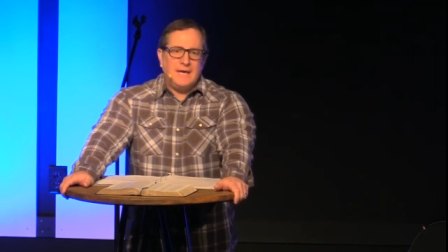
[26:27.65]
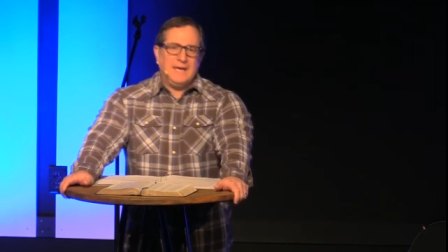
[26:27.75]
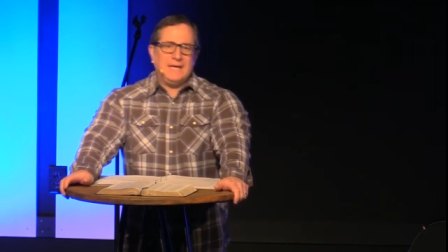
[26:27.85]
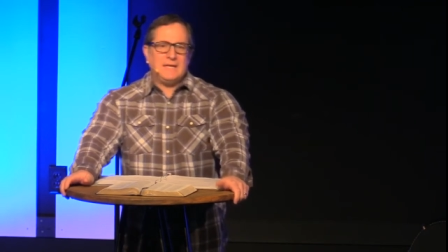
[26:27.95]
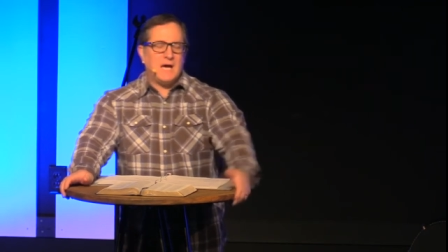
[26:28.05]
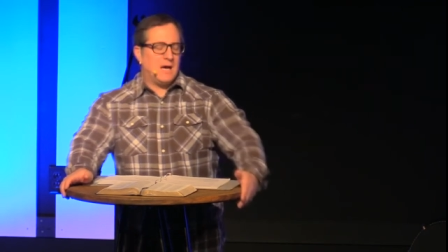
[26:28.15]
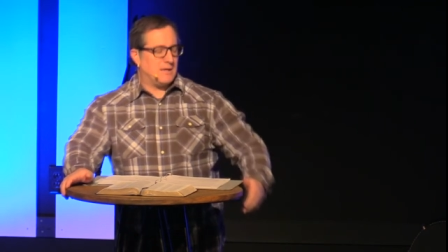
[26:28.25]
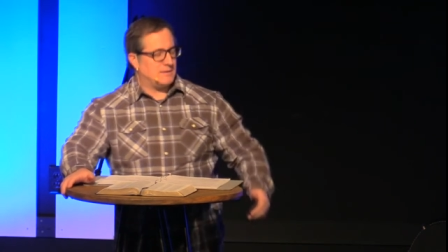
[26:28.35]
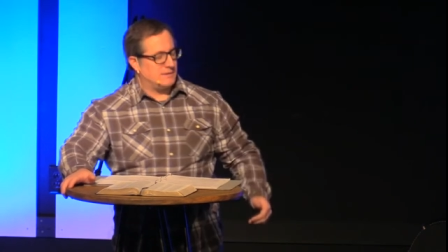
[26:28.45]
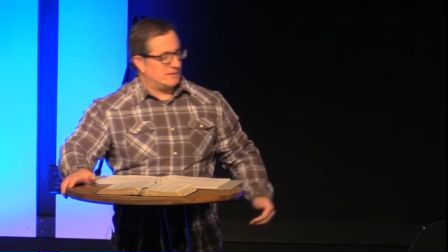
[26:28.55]
And
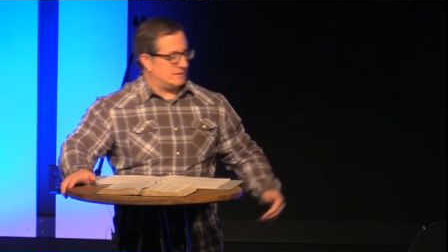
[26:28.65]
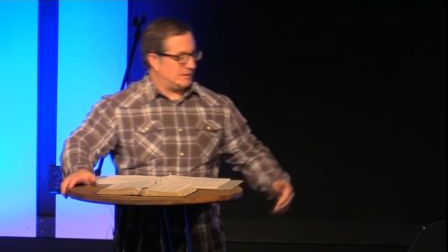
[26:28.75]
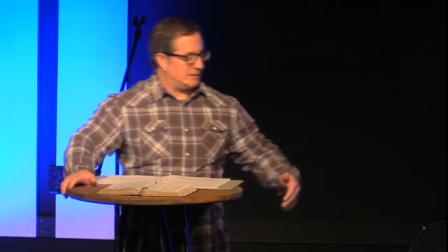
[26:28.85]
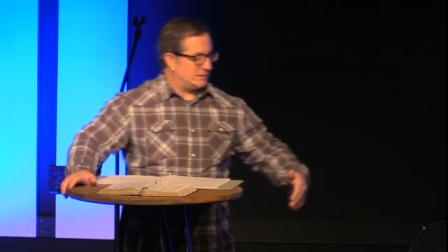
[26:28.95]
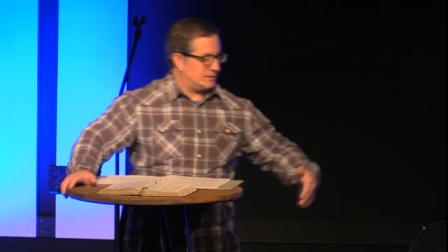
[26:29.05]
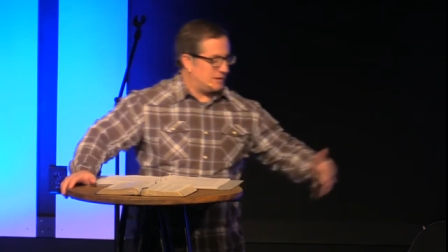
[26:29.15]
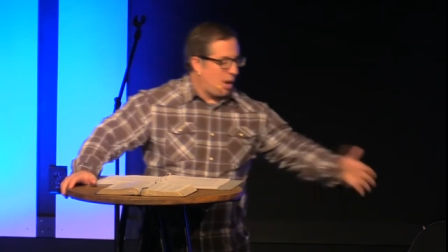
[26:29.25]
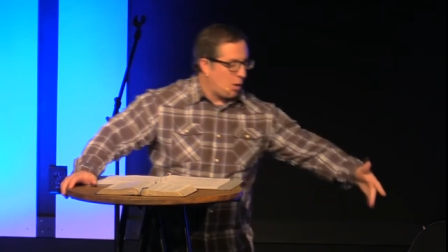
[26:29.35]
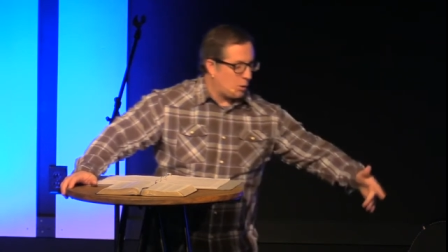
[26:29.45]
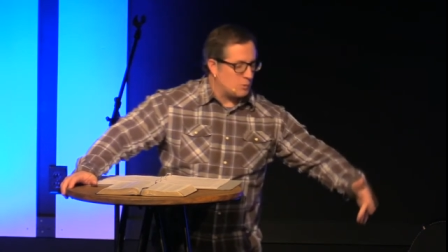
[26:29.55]
the
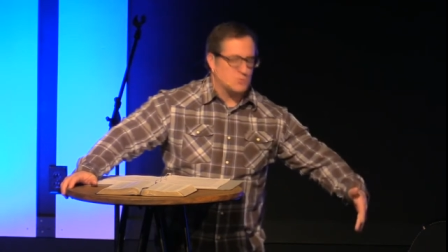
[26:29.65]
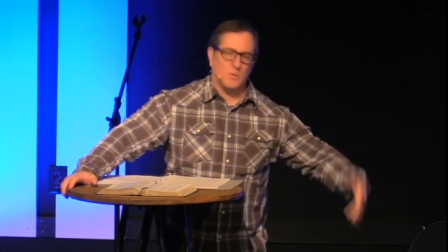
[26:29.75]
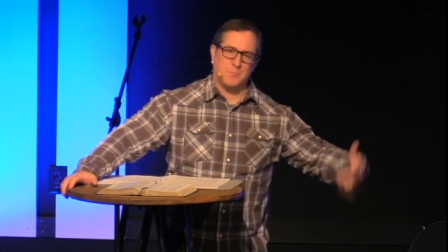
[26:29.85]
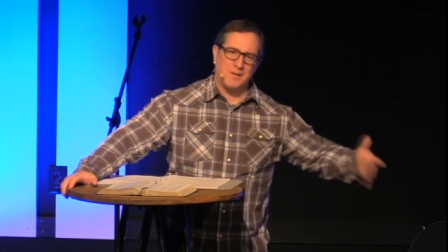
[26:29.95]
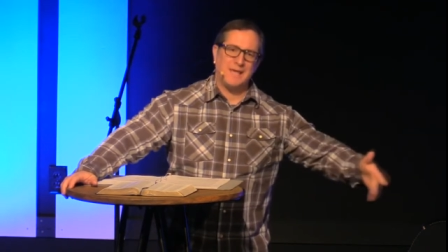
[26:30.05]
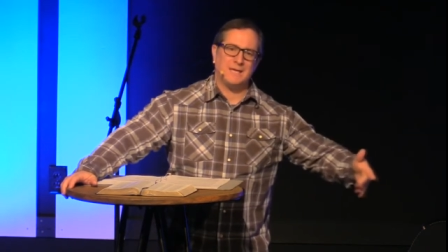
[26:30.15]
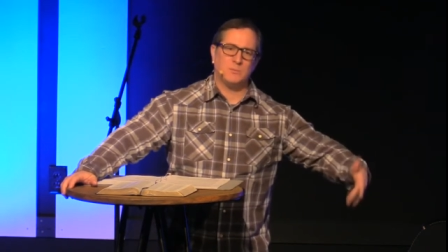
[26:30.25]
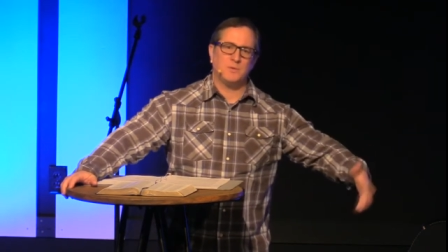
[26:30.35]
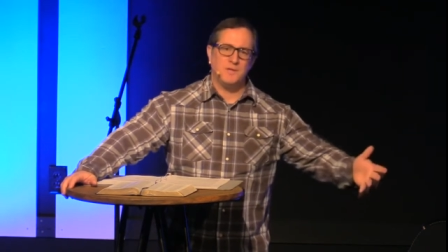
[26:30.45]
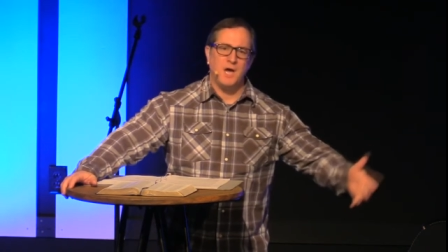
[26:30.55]
dogs were
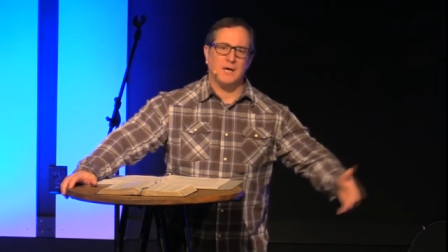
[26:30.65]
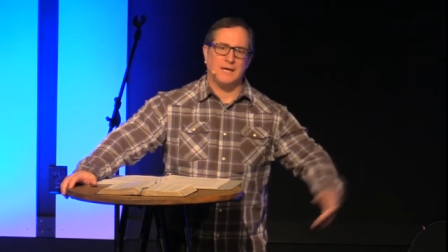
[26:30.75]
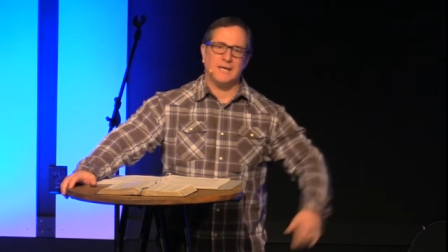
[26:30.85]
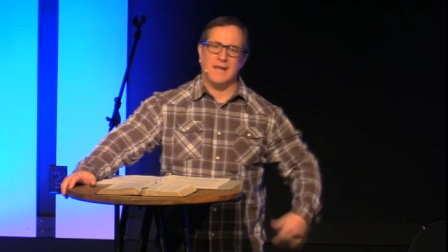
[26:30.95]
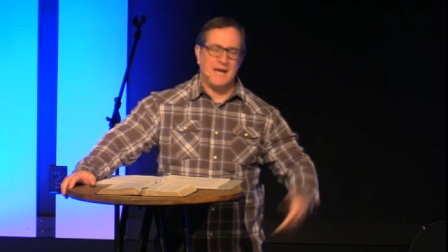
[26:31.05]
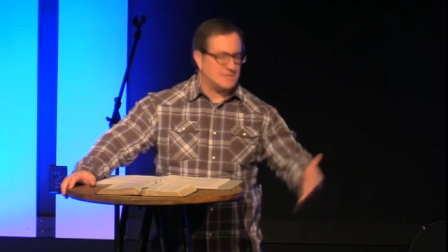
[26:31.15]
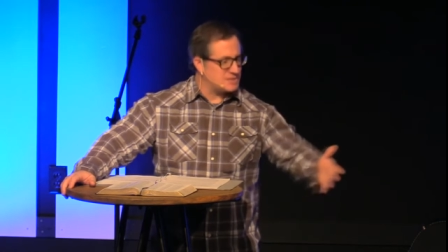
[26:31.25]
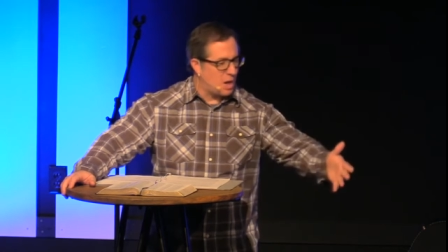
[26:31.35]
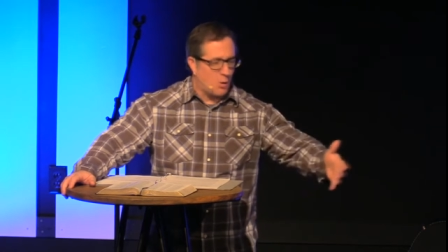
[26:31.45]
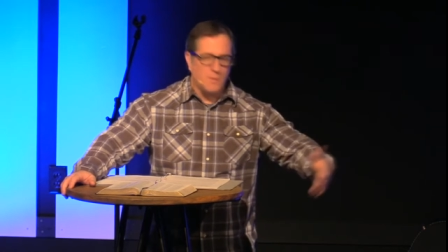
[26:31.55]
playing with Nugget. And I
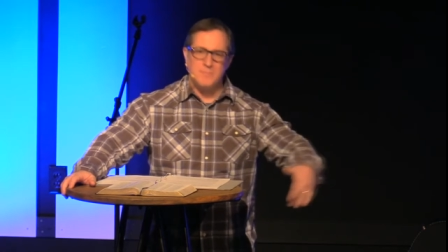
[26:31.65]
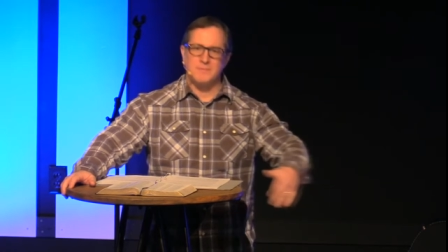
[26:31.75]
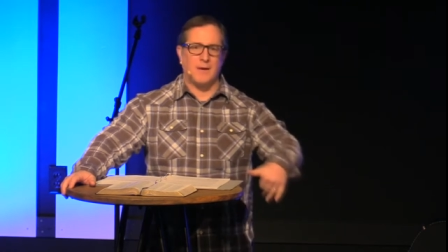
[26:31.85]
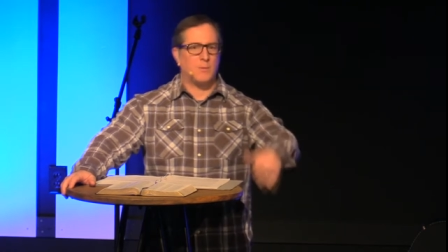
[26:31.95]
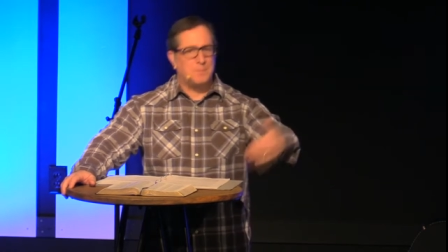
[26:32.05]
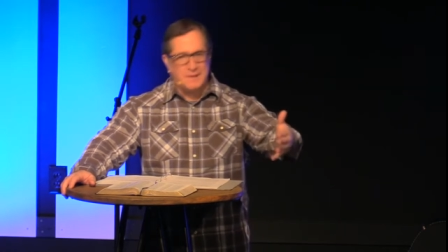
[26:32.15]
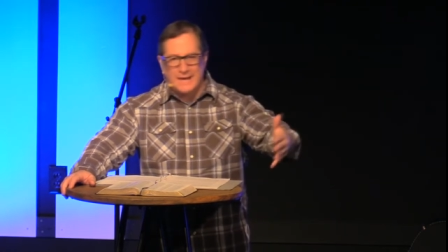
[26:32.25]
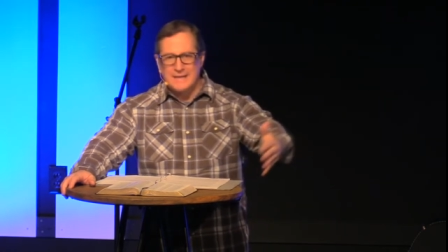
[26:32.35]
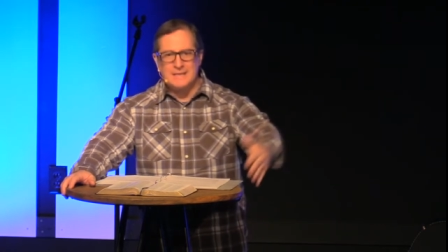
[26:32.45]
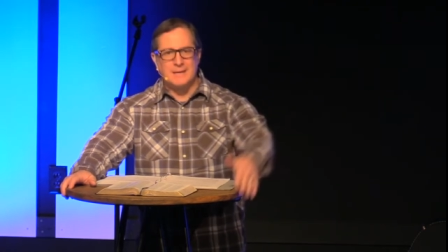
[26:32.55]
saw them. They were
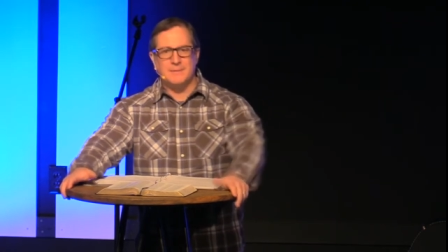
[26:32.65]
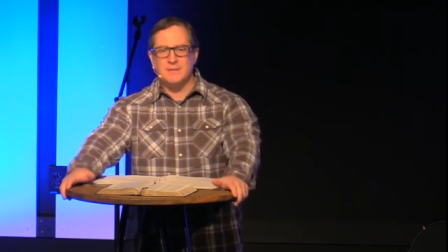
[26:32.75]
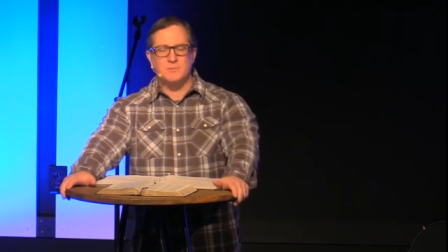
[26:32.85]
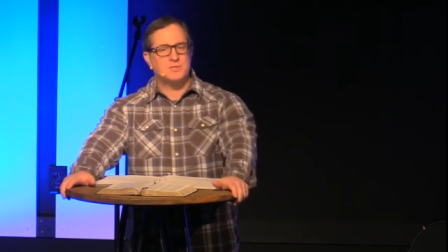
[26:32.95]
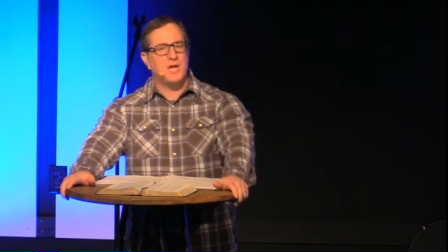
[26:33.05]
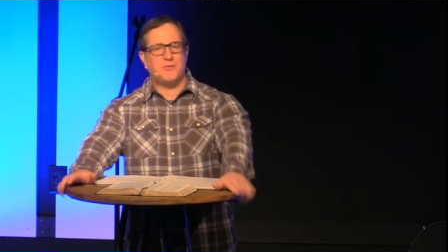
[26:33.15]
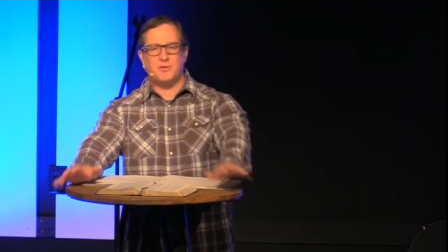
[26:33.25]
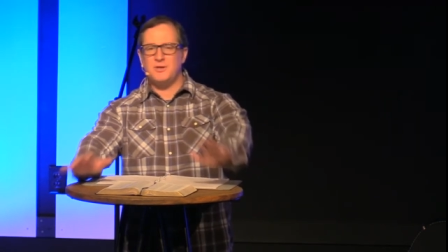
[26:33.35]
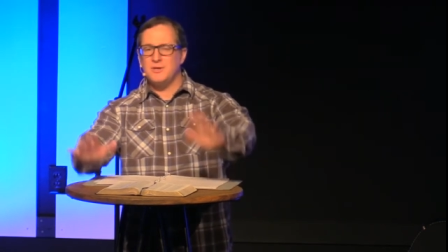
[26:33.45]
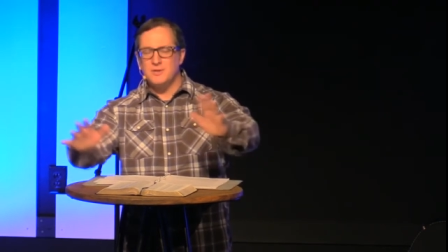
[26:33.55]
playing. I mean, there was
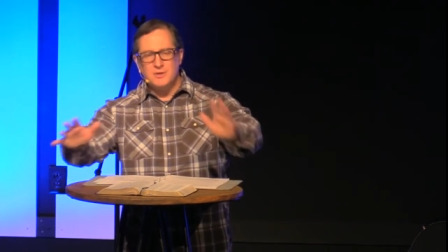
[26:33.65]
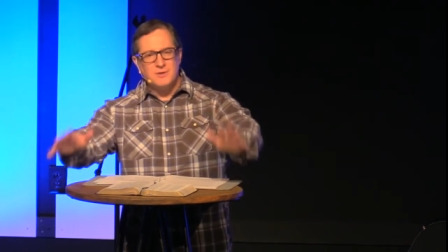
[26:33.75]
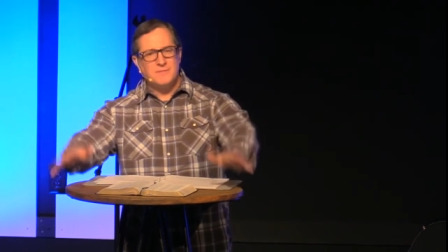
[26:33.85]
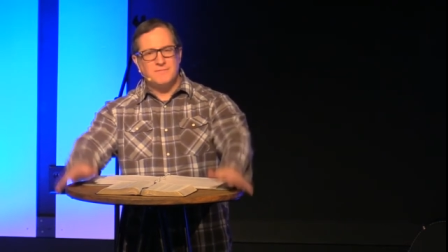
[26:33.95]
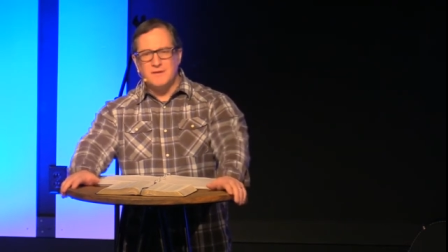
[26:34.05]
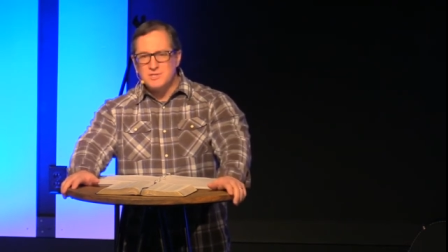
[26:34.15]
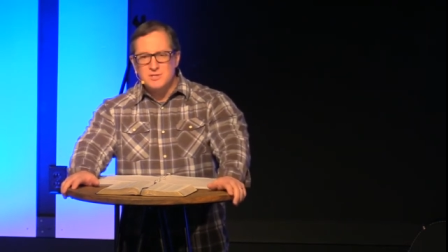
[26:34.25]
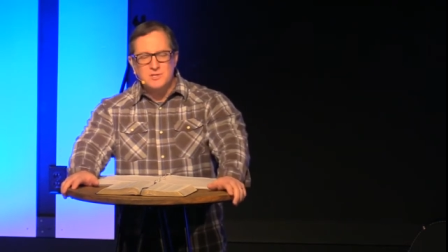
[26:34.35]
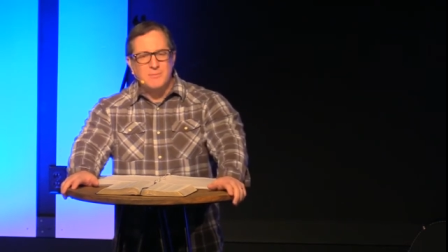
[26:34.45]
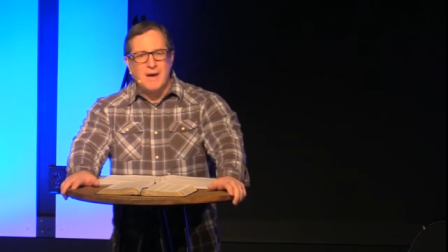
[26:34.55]
nothing
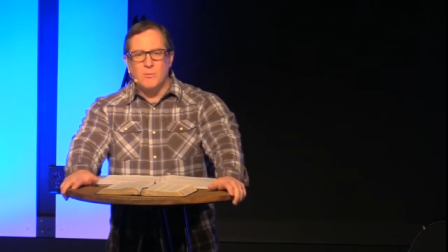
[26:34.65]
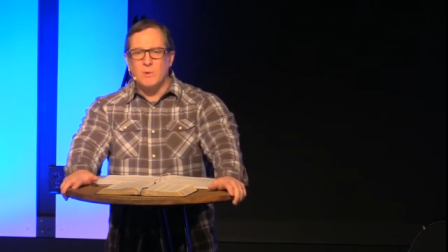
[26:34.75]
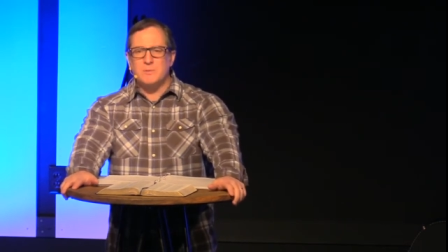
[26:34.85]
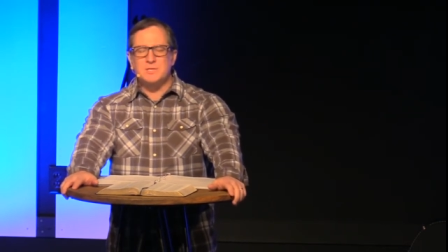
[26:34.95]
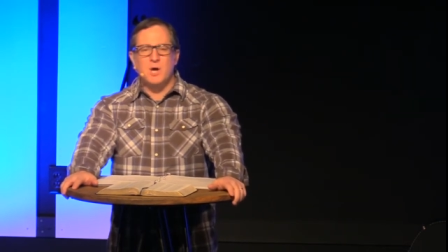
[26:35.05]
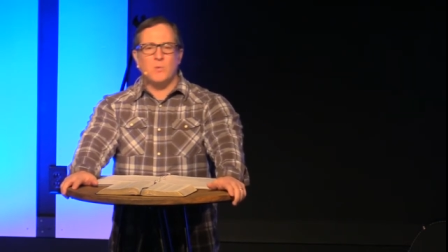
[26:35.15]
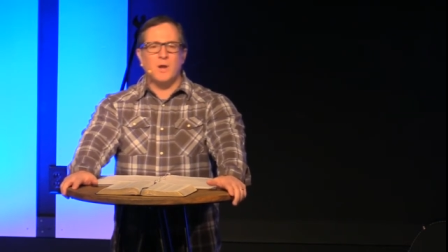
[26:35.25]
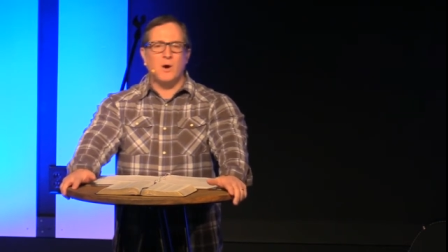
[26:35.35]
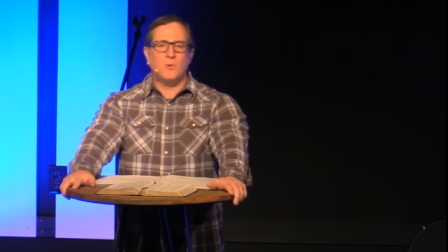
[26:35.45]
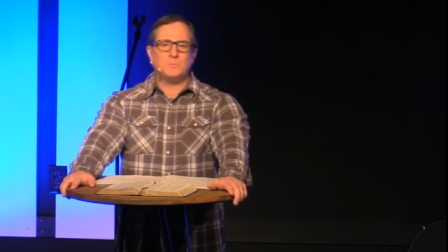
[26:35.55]
vicious about what was
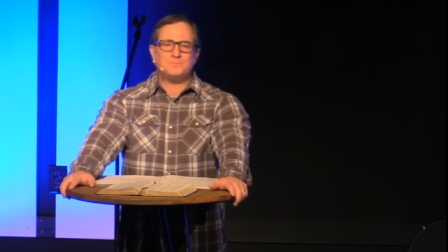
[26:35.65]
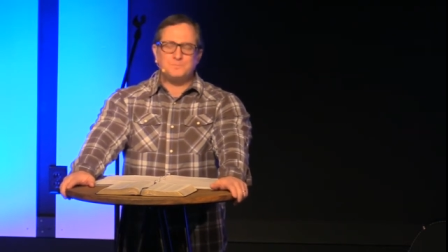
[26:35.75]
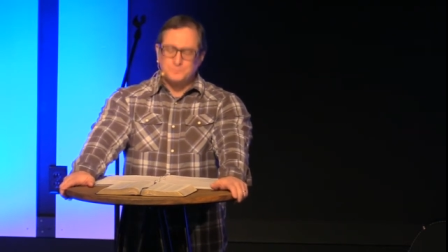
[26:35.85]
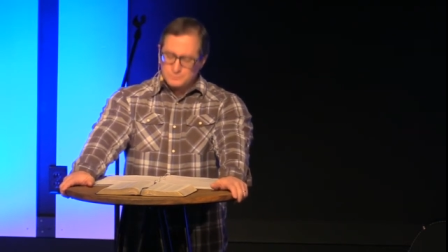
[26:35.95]
going on.